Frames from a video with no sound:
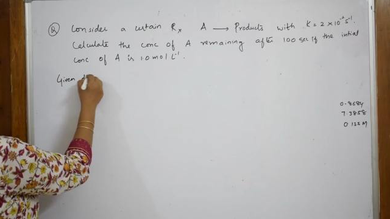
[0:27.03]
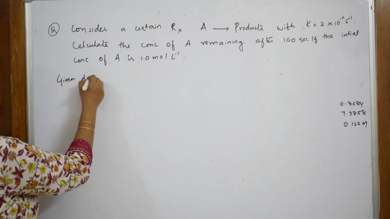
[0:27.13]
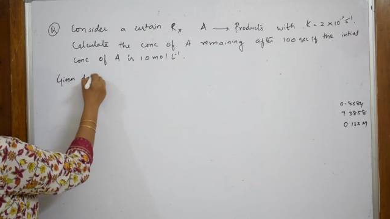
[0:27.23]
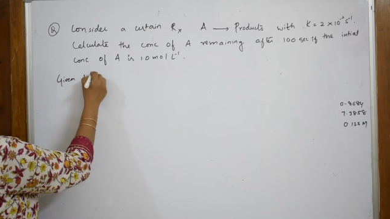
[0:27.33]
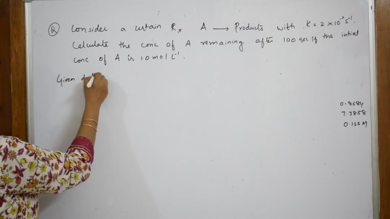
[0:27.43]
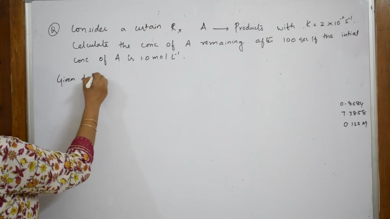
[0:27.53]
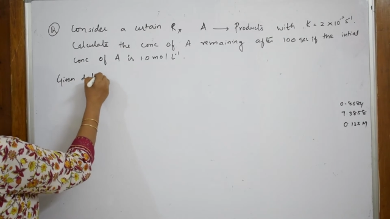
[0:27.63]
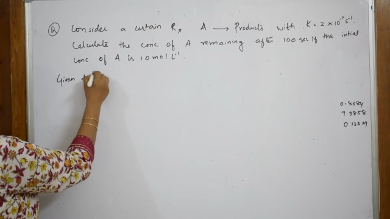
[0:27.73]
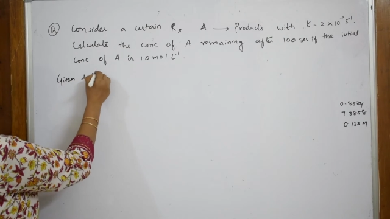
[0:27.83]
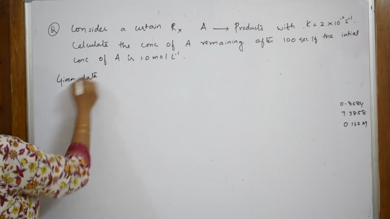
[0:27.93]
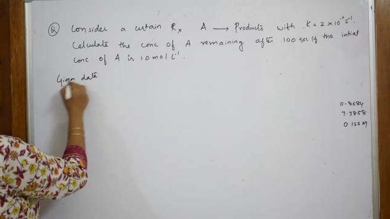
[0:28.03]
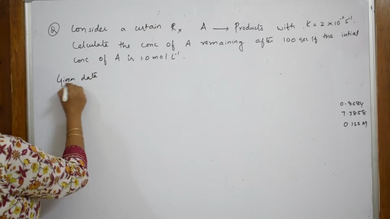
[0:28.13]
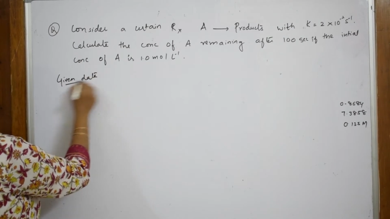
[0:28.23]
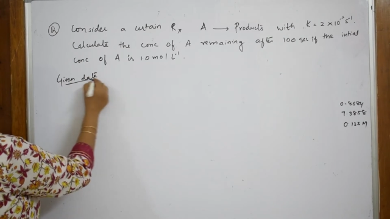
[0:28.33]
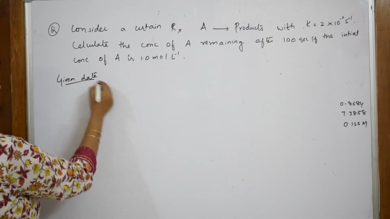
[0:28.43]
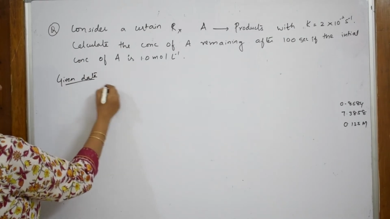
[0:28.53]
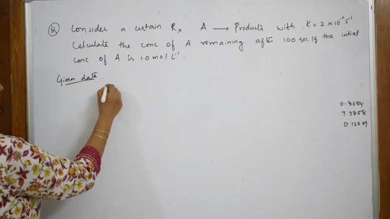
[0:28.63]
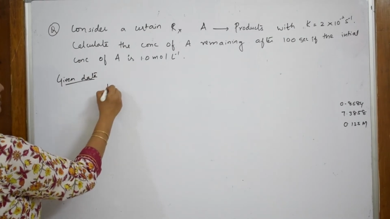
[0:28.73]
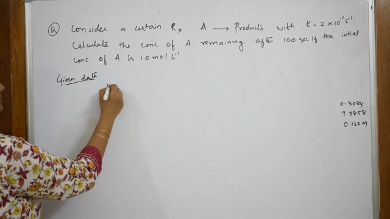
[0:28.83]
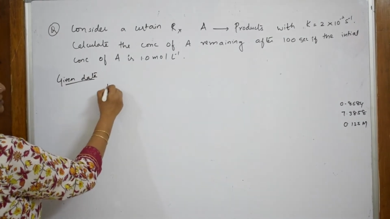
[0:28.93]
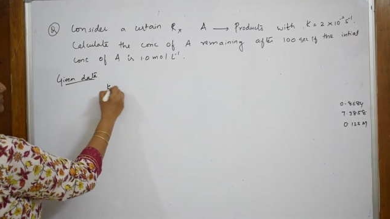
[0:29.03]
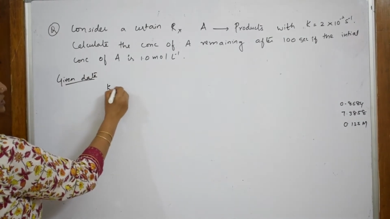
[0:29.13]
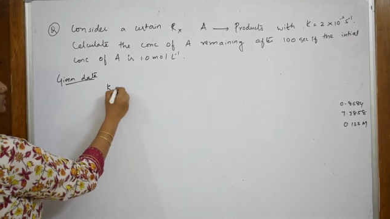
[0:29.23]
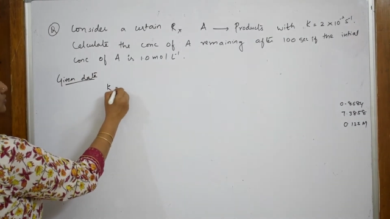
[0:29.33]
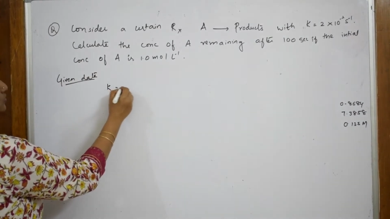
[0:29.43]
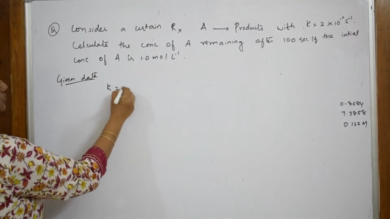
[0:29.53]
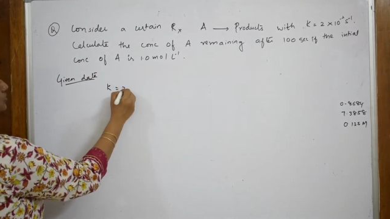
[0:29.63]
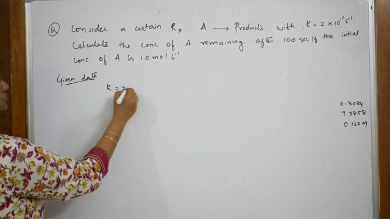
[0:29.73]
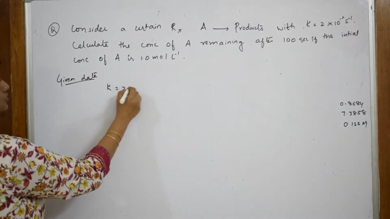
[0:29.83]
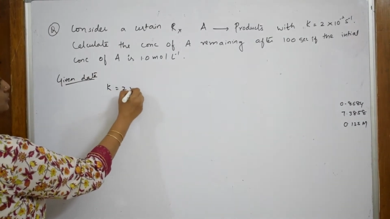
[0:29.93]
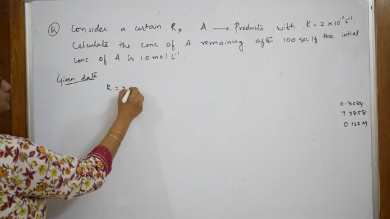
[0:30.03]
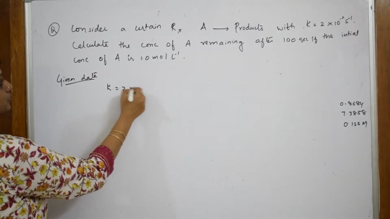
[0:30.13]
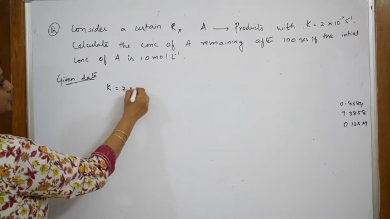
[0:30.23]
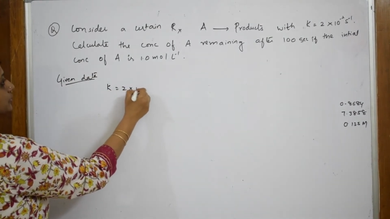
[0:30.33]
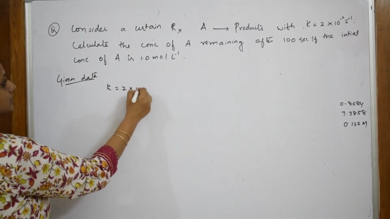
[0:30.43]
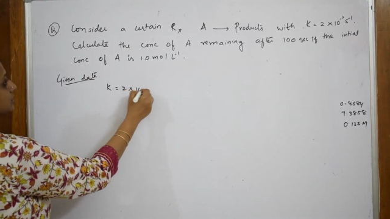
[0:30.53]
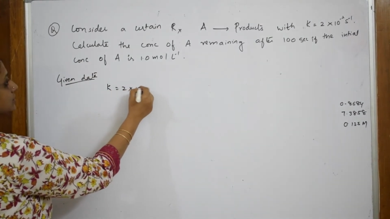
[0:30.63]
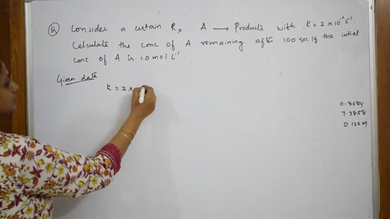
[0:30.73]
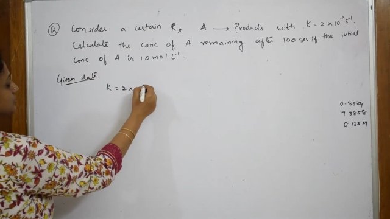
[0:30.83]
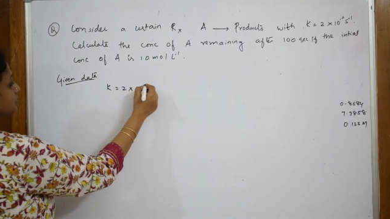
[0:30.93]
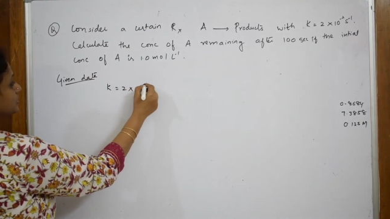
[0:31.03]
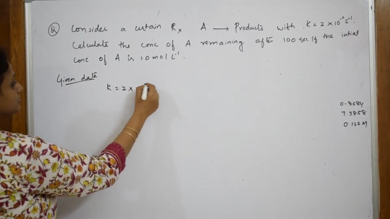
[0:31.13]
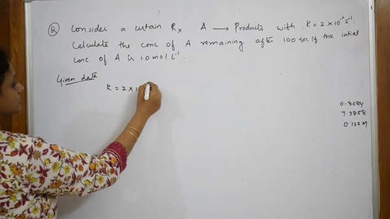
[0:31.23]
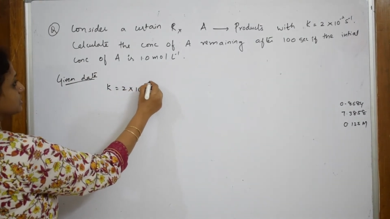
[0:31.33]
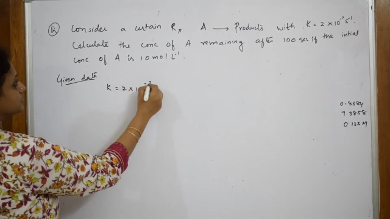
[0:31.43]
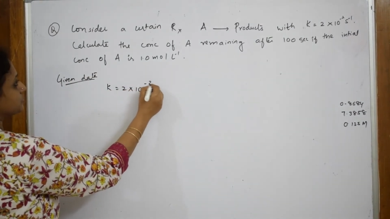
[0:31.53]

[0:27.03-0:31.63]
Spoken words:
(no speaker visible)